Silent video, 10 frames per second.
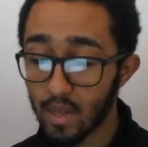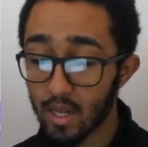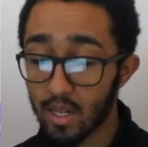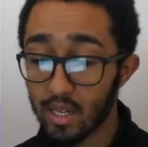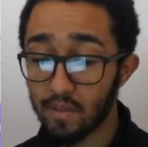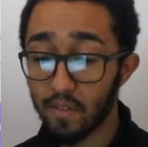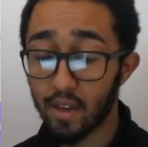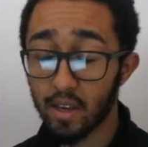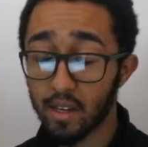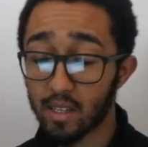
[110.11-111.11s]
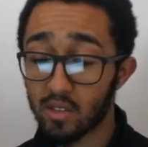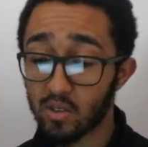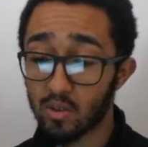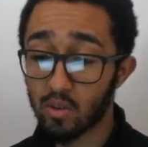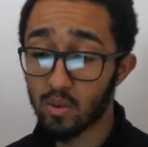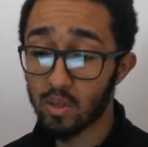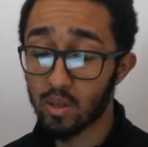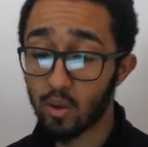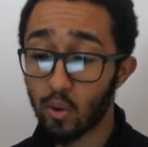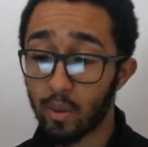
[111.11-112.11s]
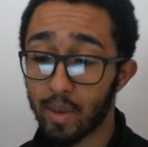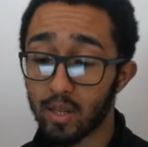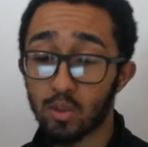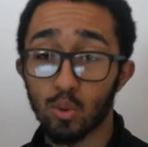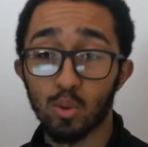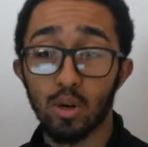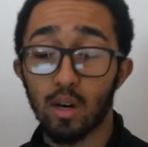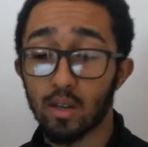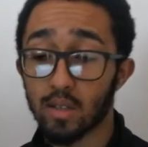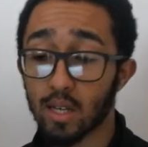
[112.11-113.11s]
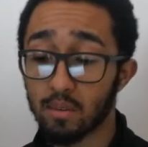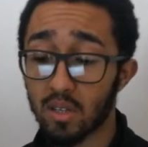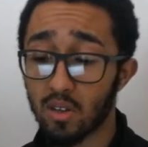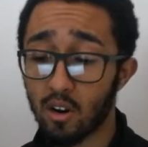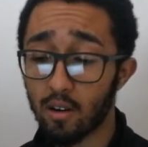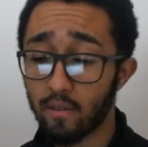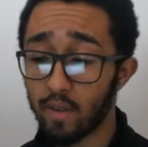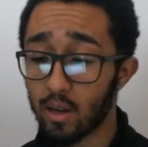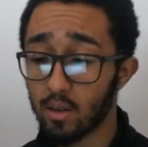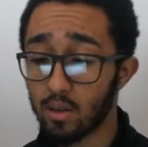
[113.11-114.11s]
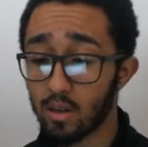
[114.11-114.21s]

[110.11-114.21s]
They think it's going to go up by 2.5 times its current value.